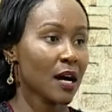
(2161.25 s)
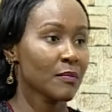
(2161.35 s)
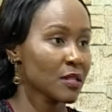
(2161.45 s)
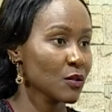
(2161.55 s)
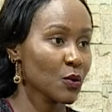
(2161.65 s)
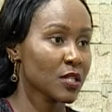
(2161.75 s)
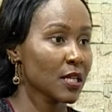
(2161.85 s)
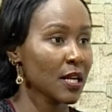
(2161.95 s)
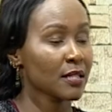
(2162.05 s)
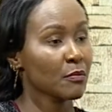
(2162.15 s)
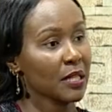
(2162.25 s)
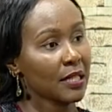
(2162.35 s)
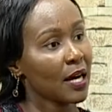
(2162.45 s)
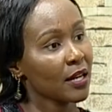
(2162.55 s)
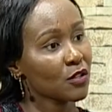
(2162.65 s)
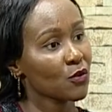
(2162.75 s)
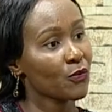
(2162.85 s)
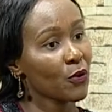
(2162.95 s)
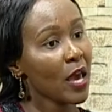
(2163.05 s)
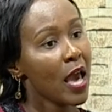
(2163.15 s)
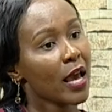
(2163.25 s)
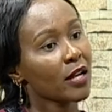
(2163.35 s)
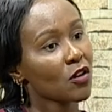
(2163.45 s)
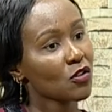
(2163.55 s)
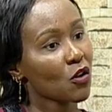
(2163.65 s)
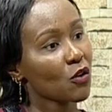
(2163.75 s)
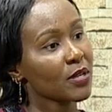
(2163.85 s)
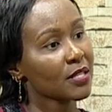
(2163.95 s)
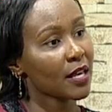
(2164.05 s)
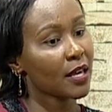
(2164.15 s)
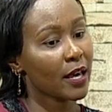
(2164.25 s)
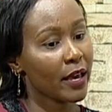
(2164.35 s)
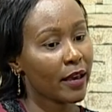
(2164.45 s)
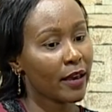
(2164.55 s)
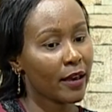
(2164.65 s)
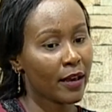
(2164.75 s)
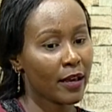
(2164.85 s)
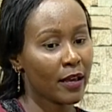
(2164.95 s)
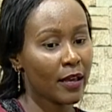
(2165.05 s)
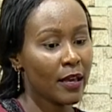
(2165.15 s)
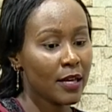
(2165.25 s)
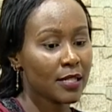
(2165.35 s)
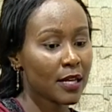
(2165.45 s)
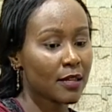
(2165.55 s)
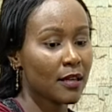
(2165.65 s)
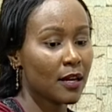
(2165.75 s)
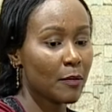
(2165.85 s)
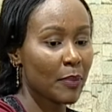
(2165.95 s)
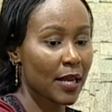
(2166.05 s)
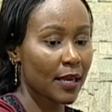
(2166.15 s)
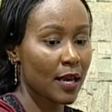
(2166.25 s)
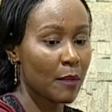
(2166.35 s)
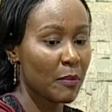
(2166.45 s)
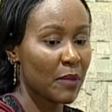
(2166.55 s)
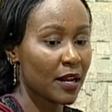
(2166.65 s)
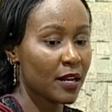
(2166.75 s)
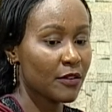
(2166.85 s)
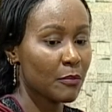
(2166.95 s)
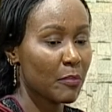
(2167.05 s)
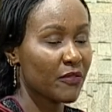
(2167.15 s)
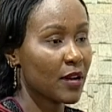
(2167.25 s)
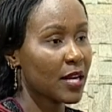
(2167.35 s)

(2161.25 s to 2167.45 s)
comes this is what he likes be done and so forth and not always saying eh, take the pelekea baba nani baba fulani